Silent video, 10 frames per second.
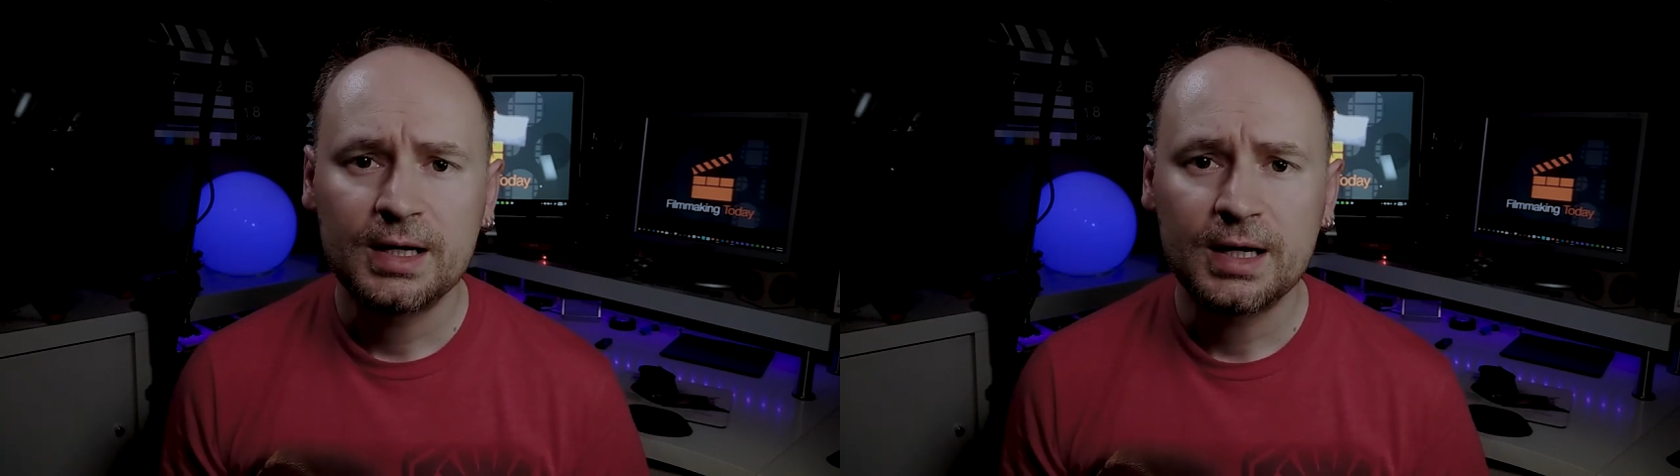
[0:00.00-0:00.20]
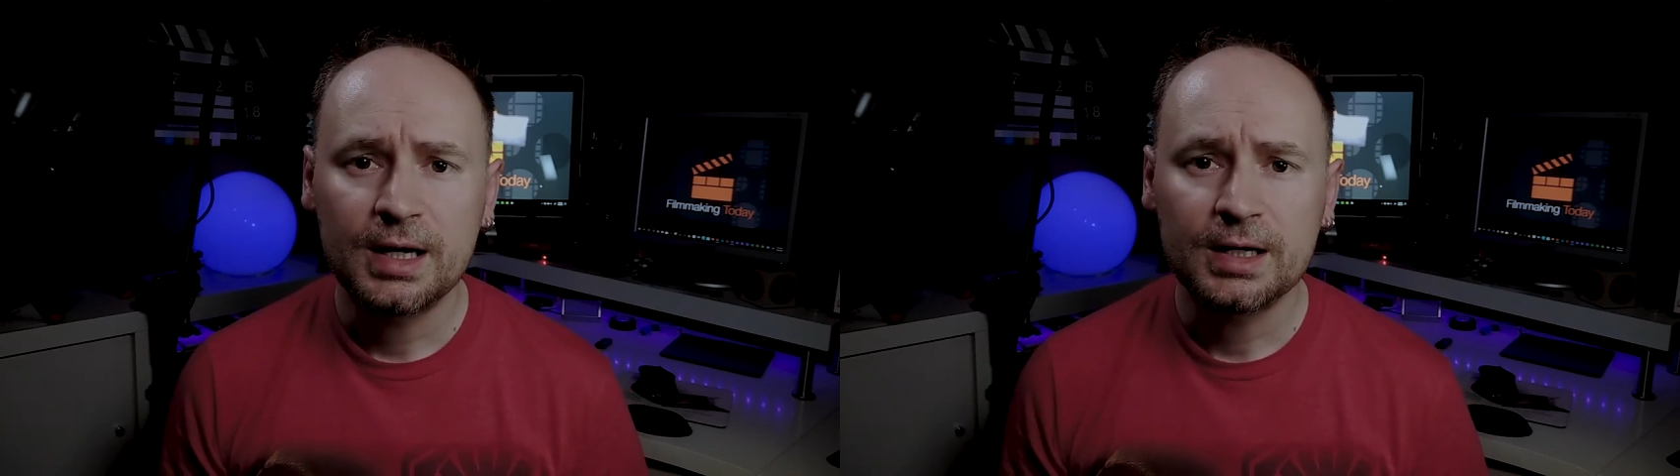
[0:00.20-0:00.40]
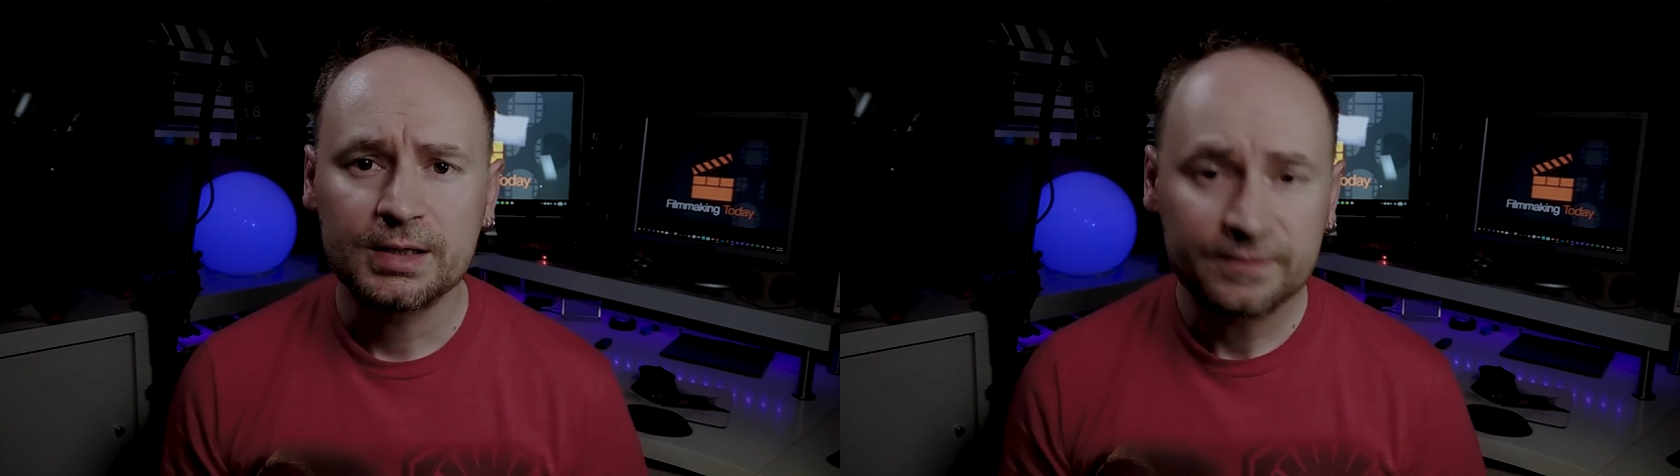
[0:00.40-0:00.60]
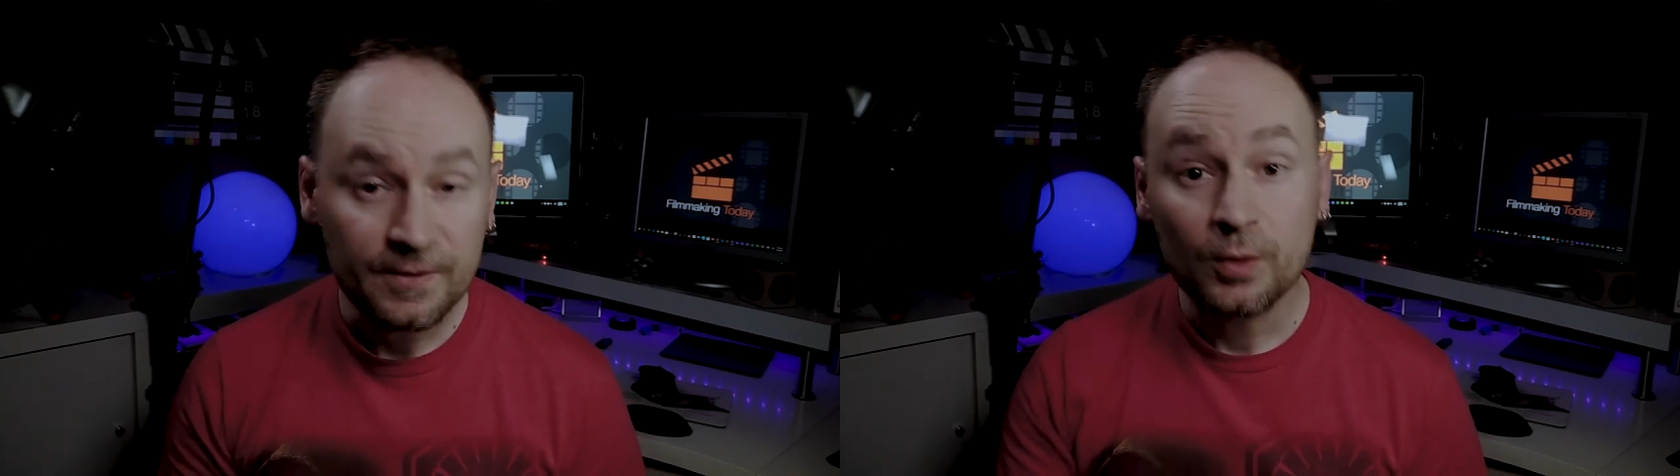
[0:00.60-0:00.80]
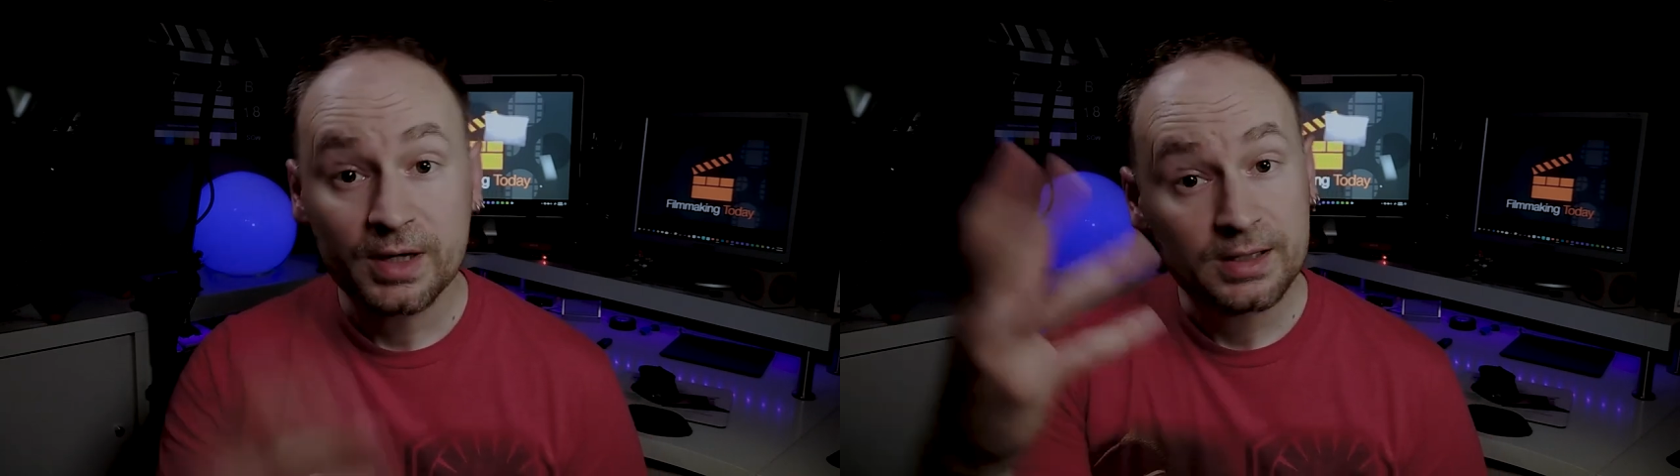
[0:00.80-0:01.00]
the
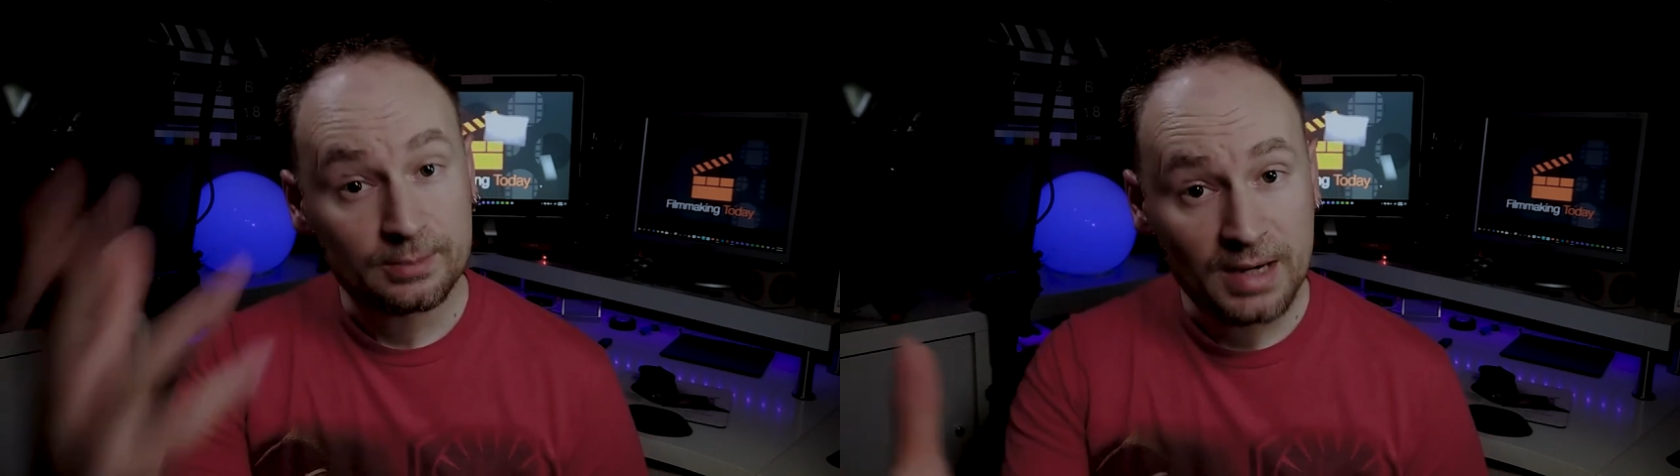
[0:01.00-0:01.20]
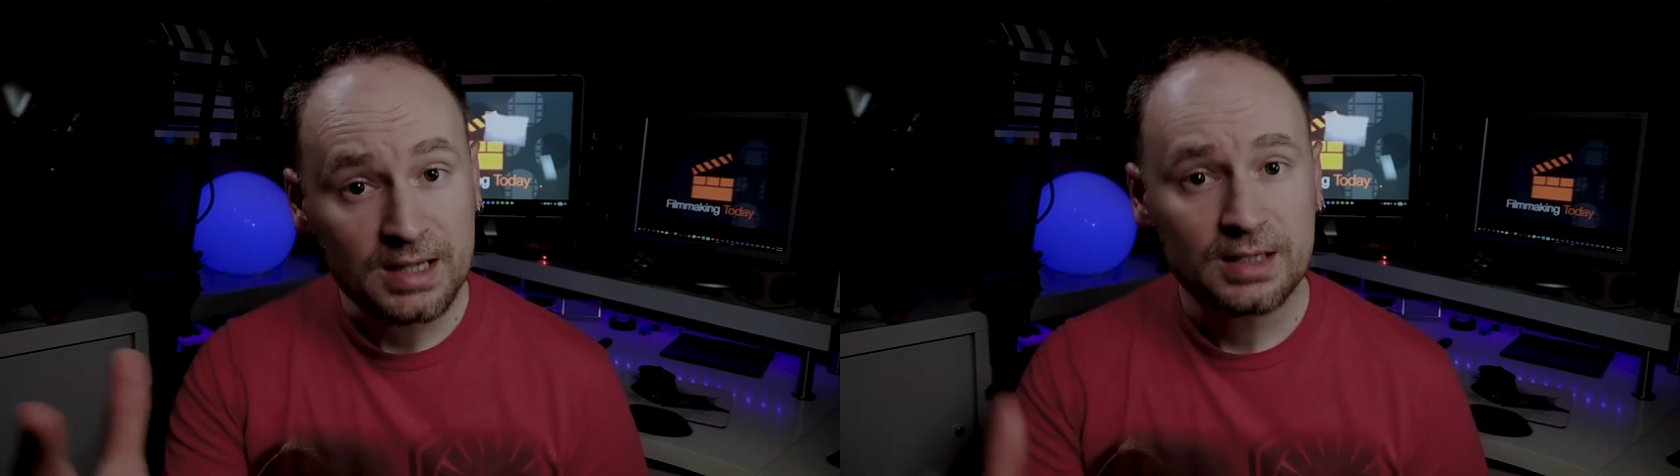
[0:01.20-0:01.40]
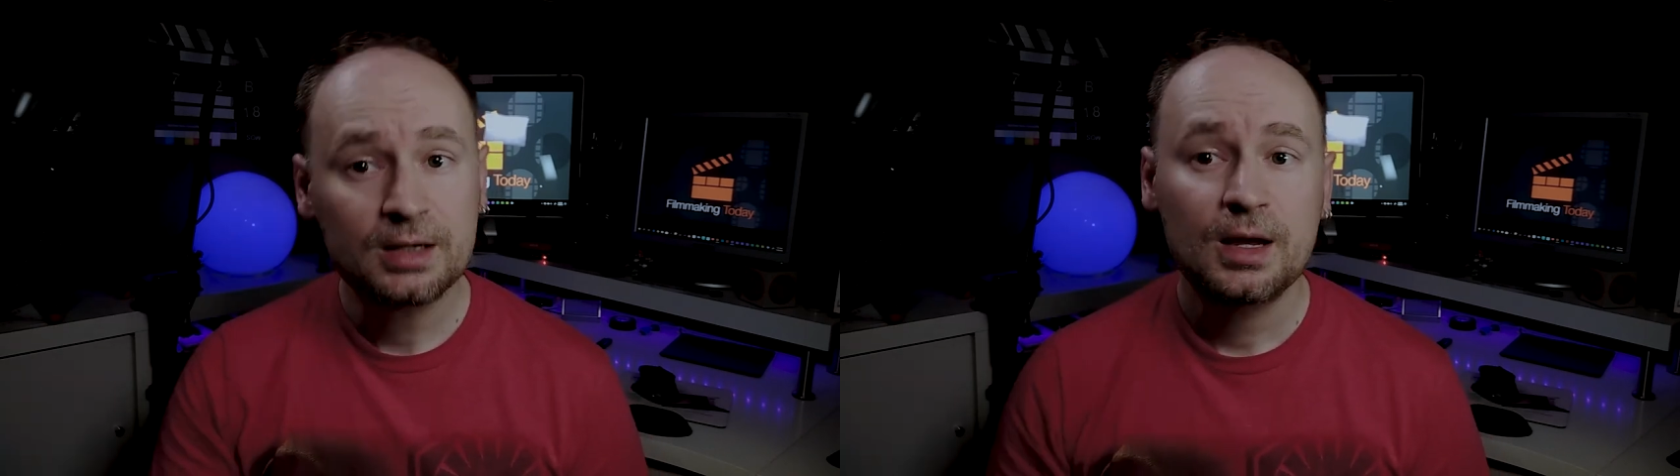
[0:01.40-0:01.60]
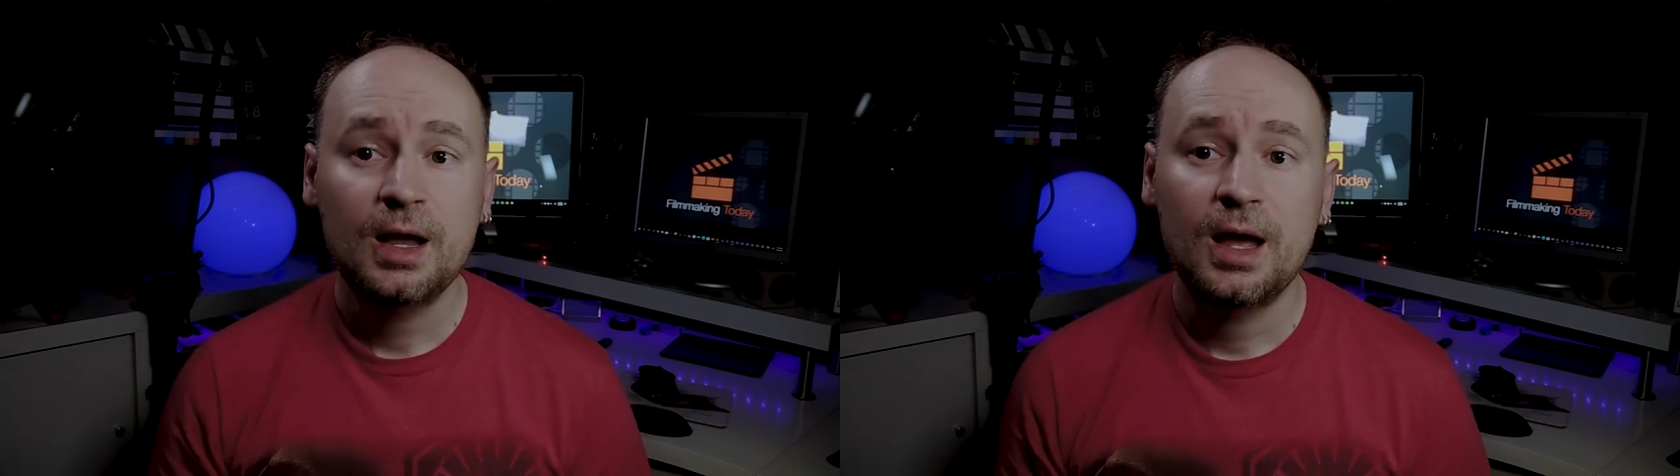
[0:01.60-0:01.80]
phone and the mic,